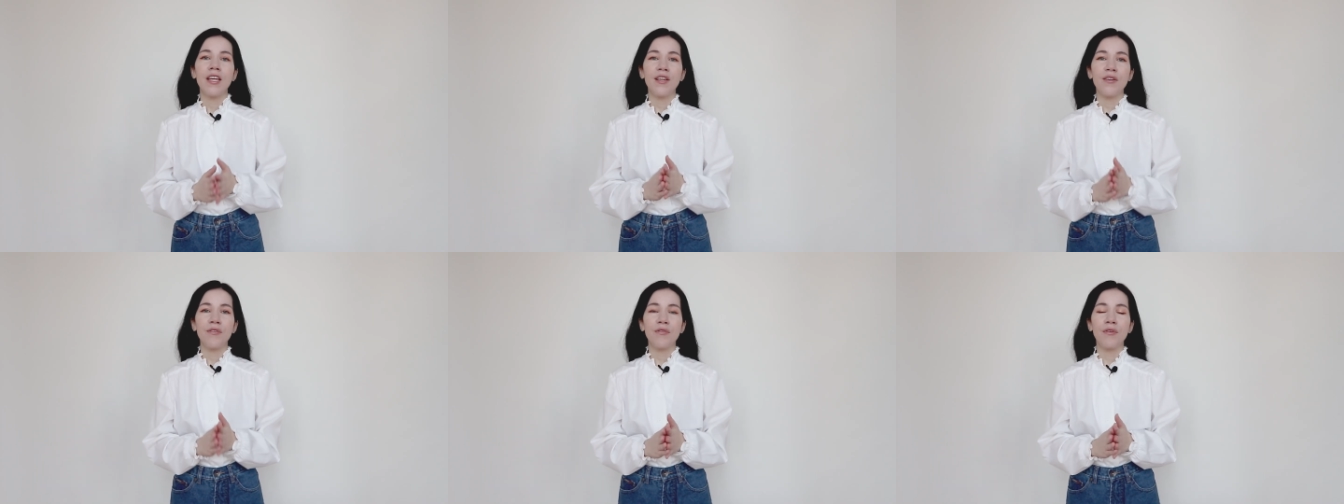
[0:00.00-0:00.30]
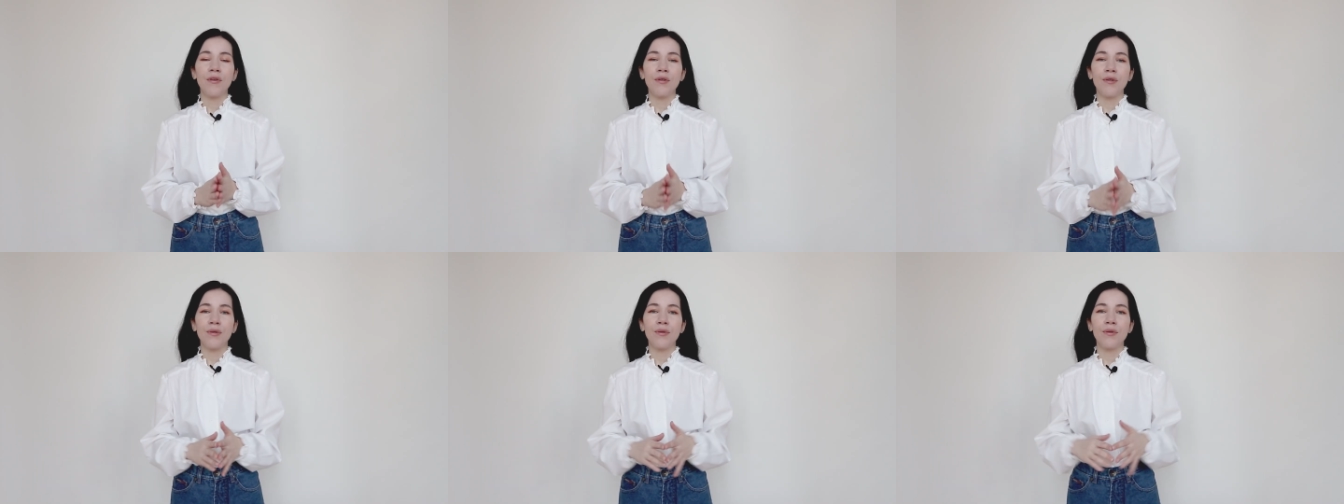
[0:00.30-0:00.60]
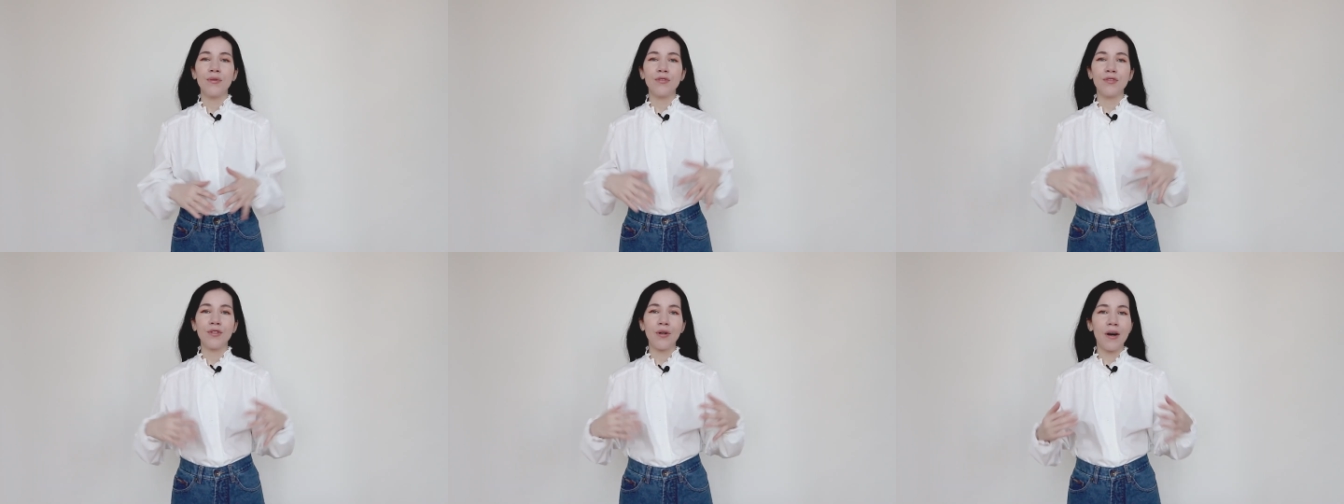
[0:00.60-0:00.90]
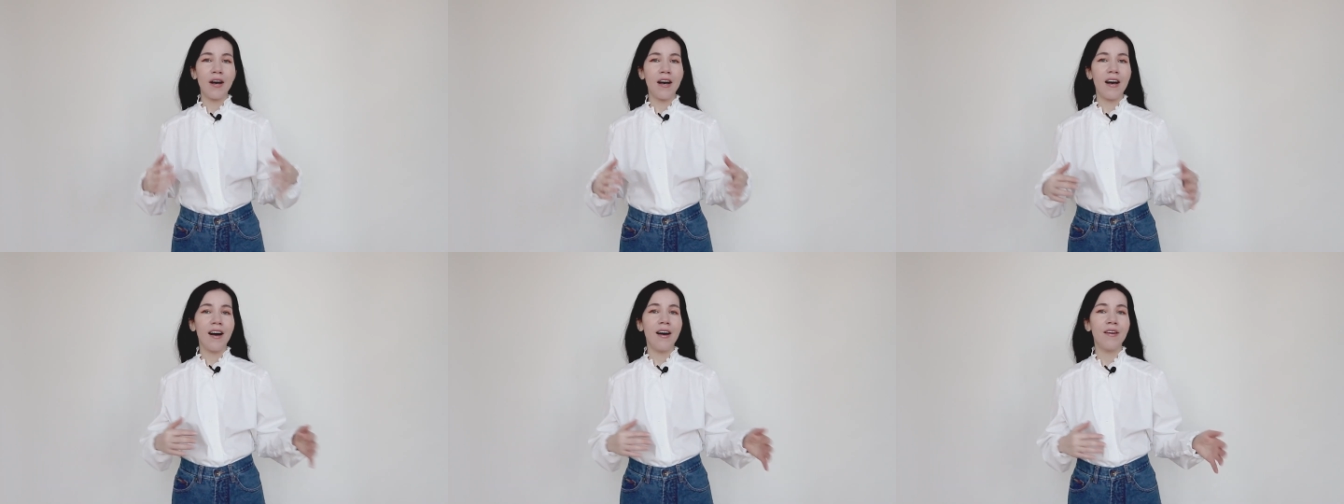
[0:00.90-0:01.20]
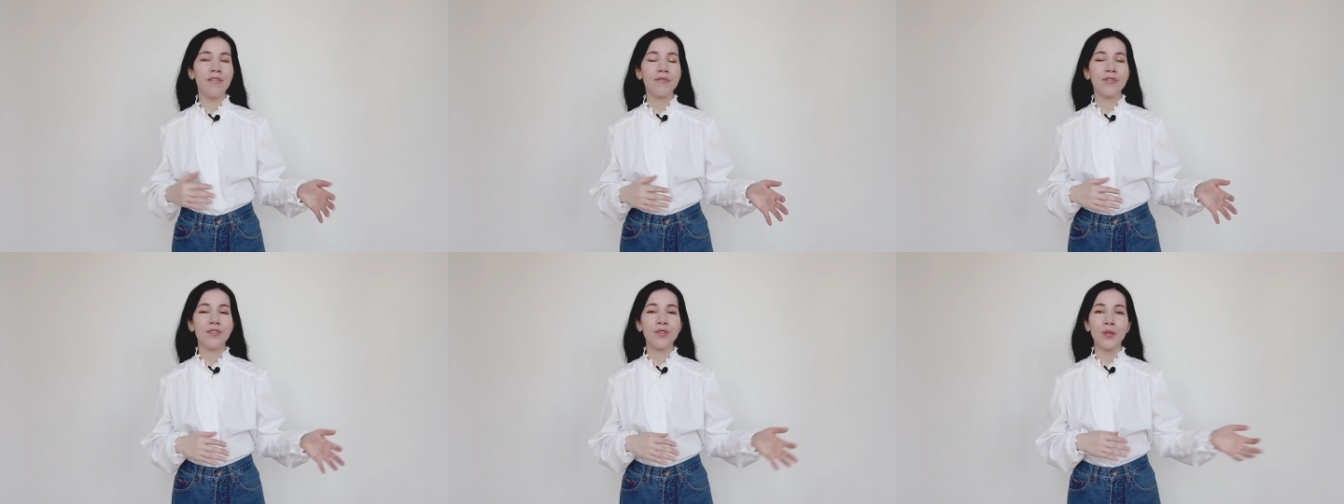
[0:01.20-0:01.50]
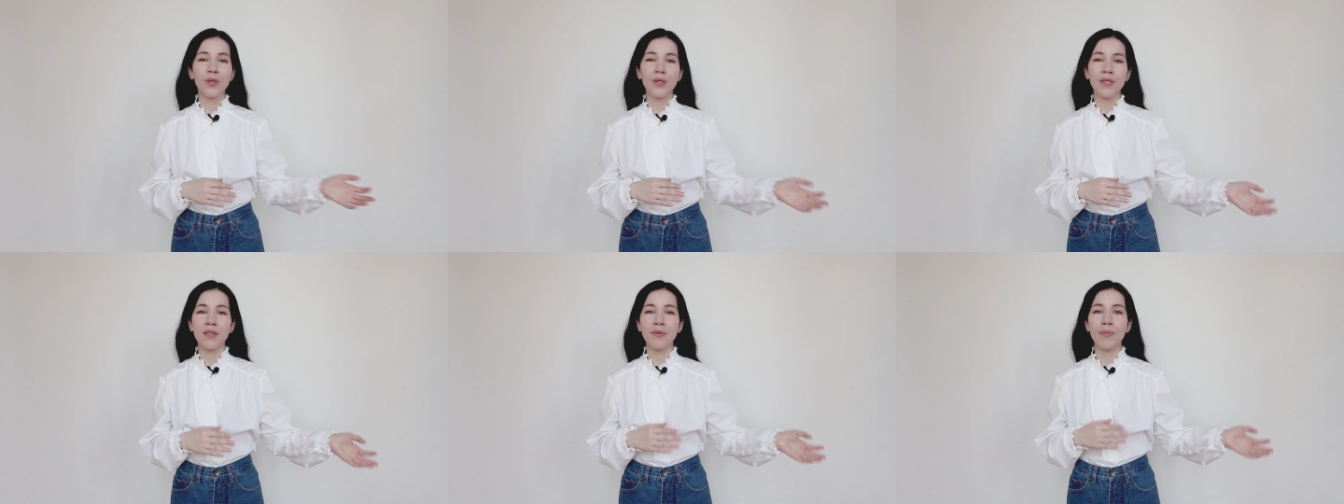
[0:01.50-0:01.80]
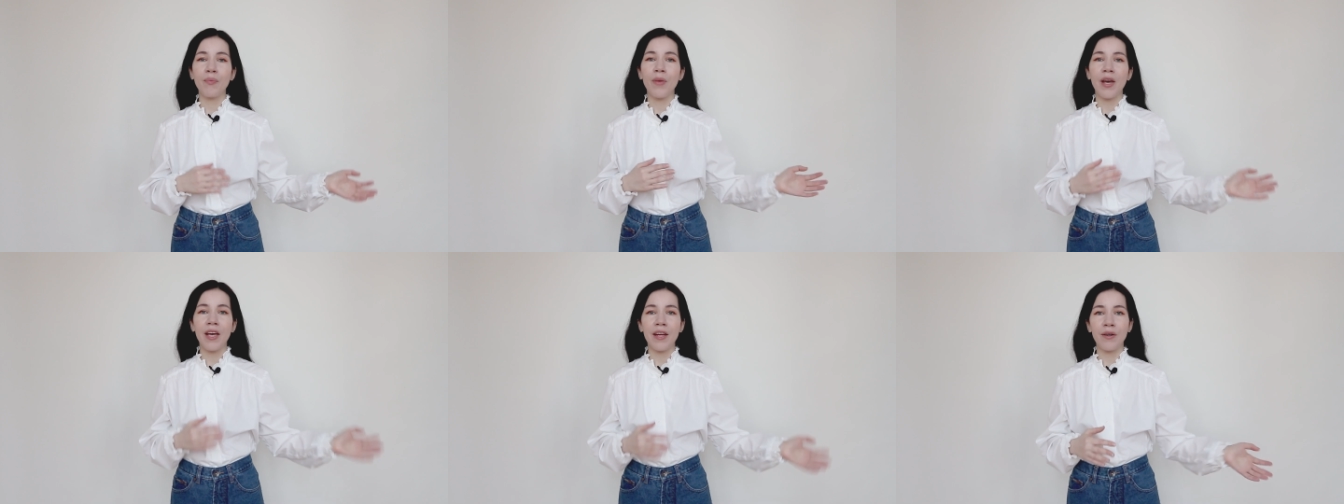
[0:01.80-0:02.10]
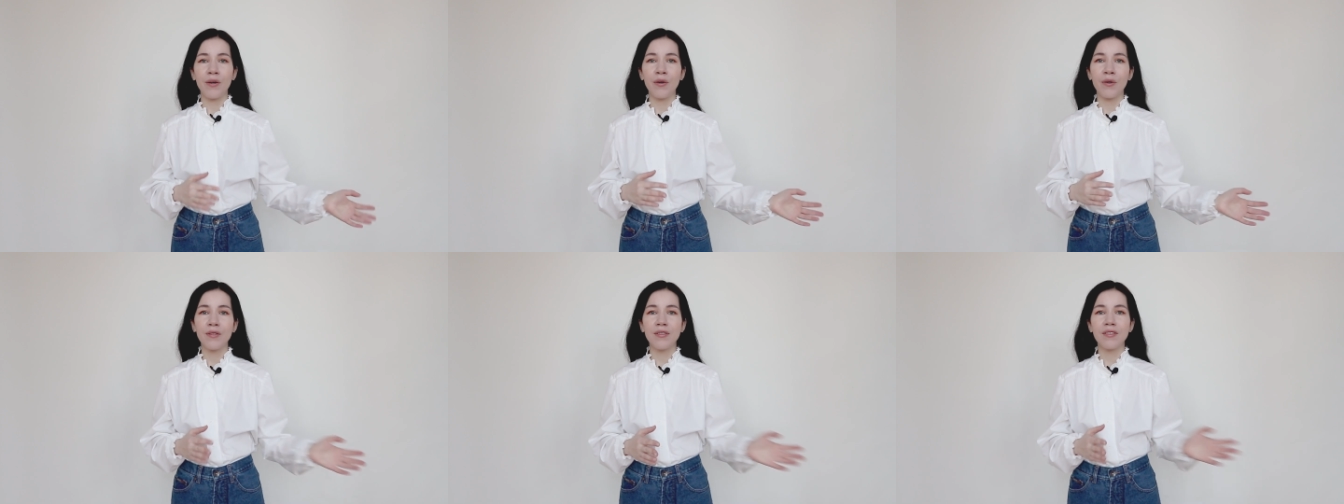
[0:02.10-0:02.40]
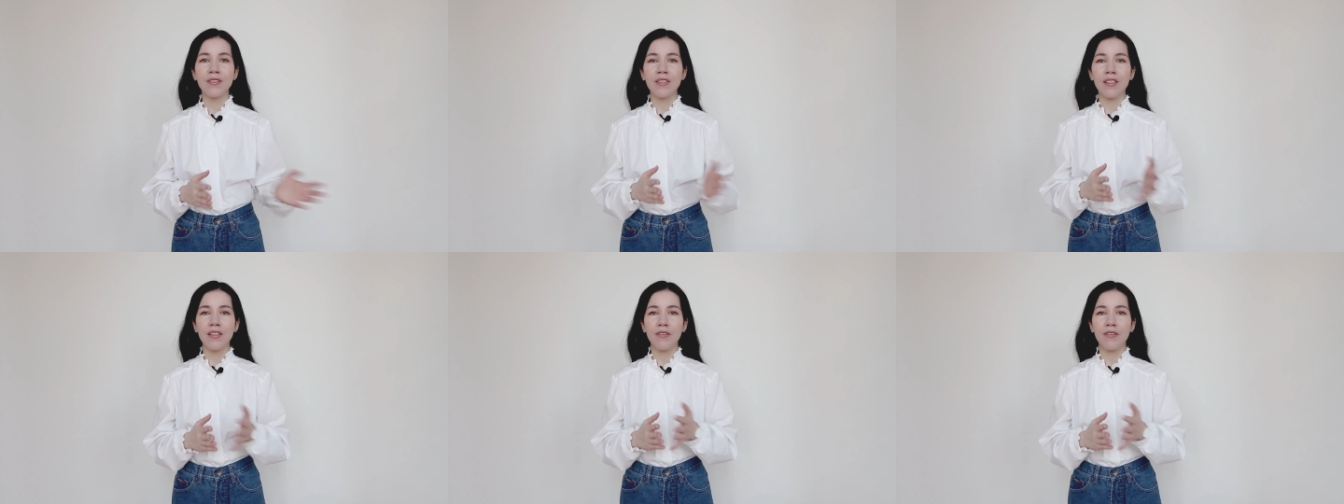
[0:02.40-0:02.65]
if you don't have certain manners,